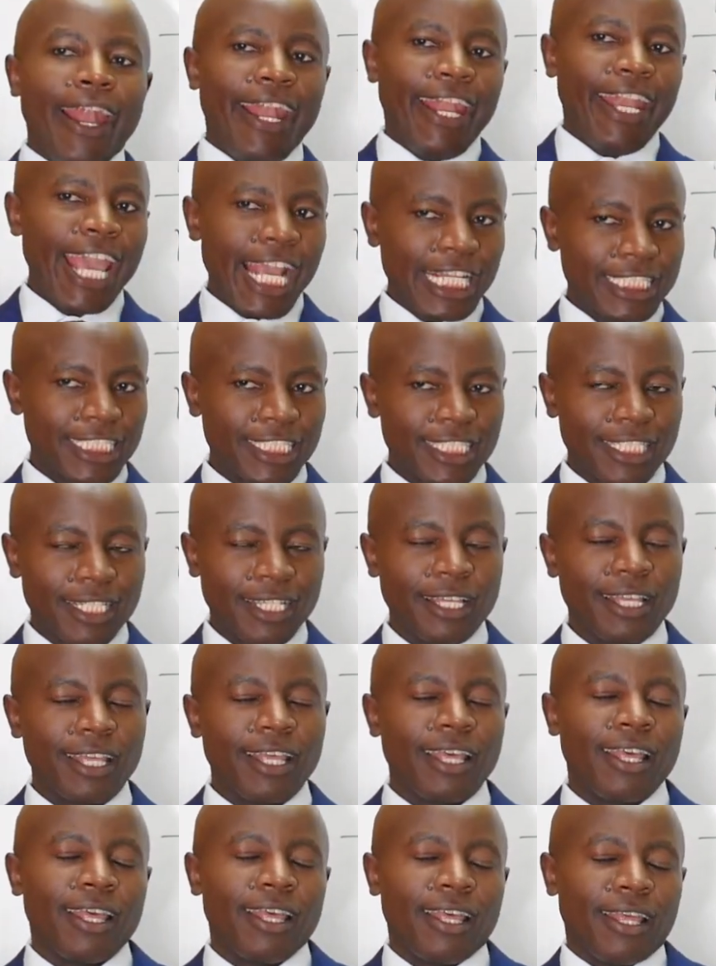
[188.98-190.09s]
Next,
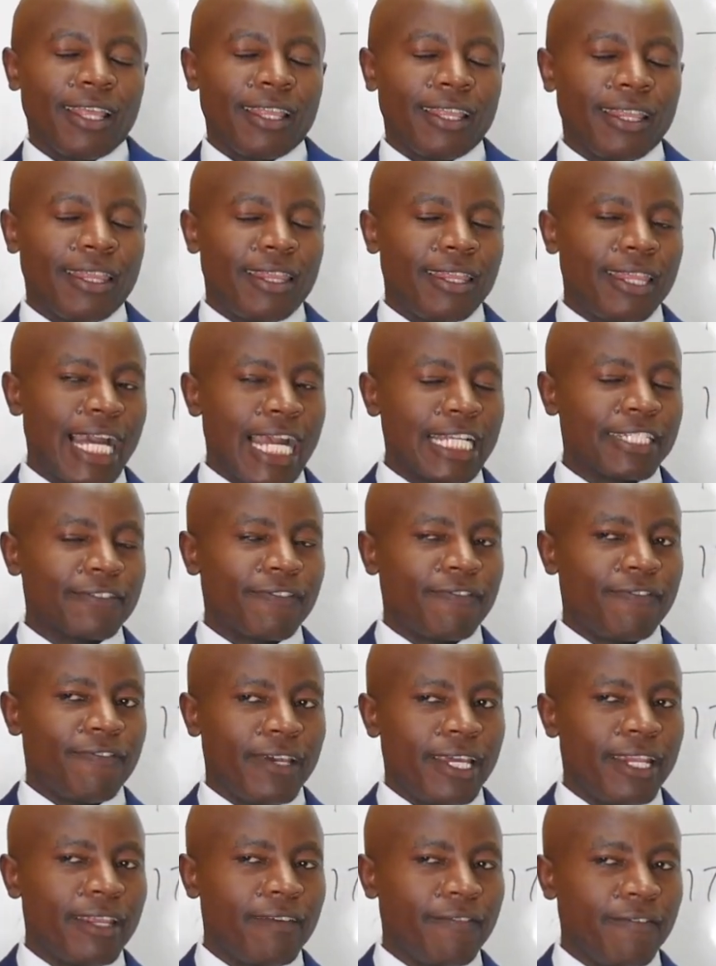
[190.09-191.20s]
that
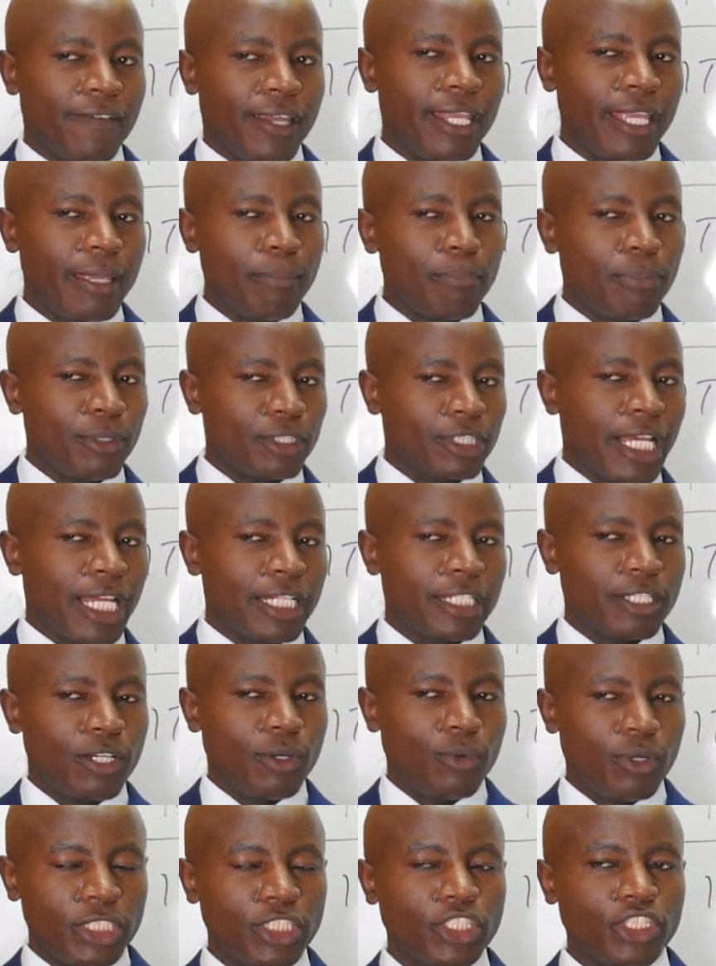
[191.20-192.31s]
very, very
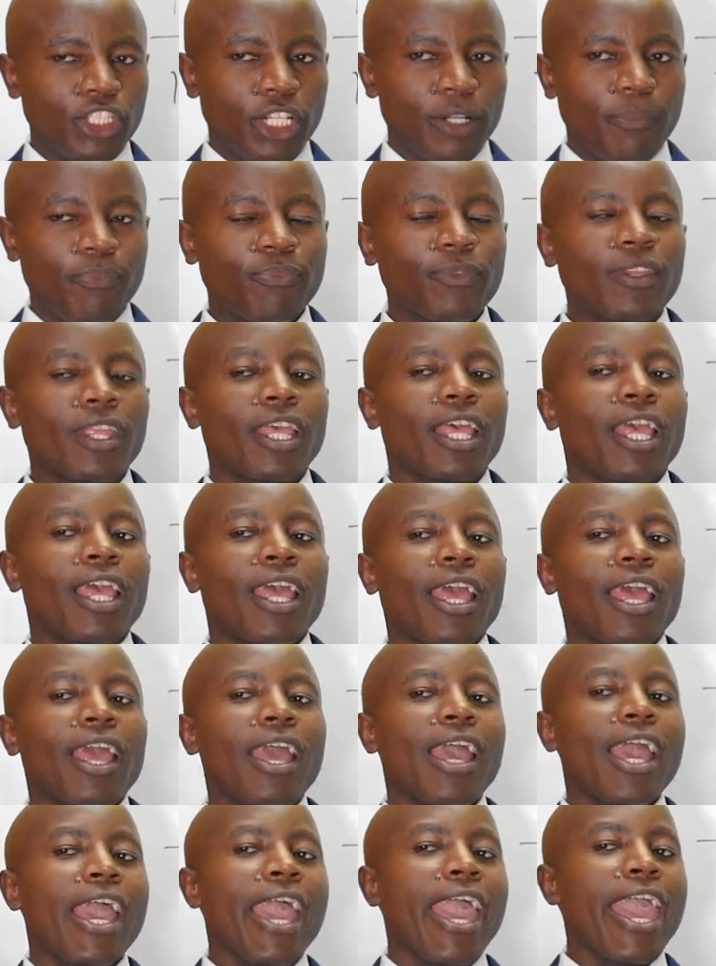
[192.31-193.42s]
important question.
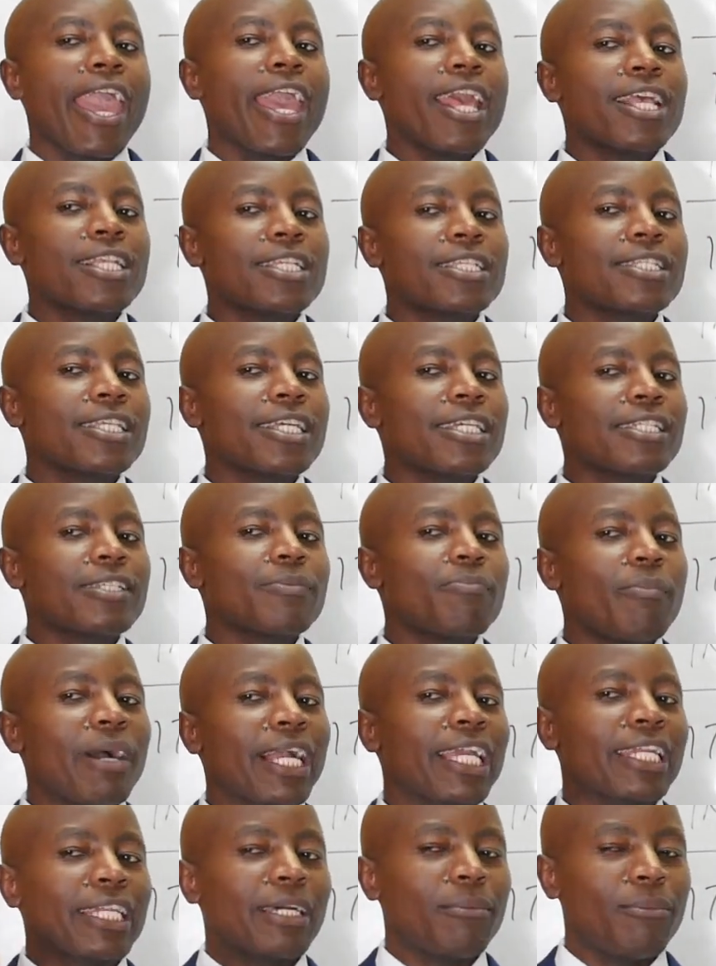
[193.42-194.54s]
Is it
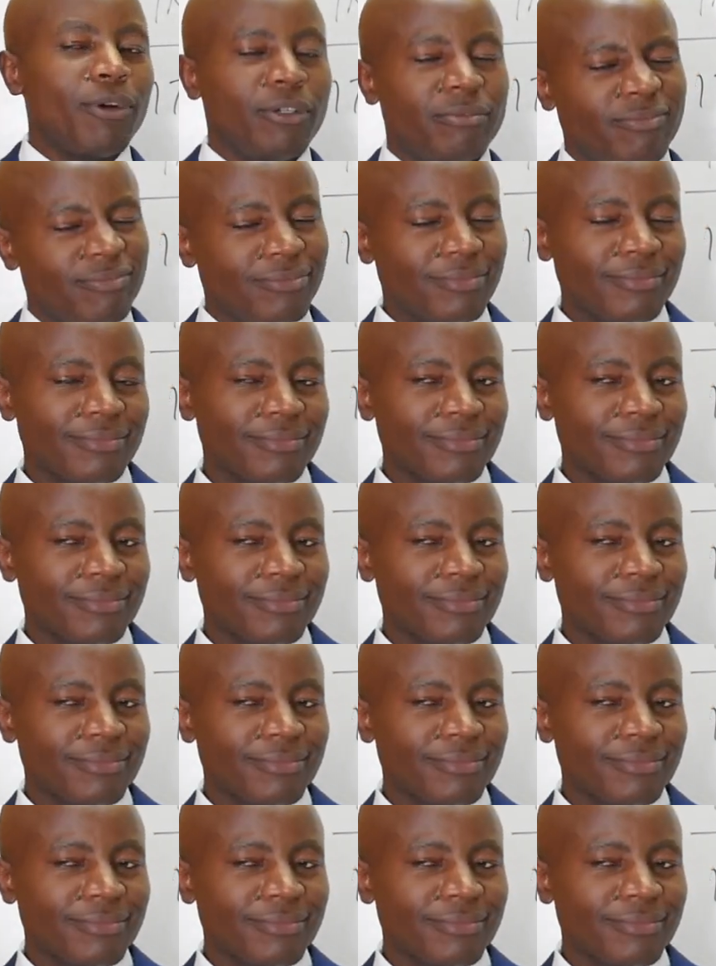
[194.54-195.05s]
marketable?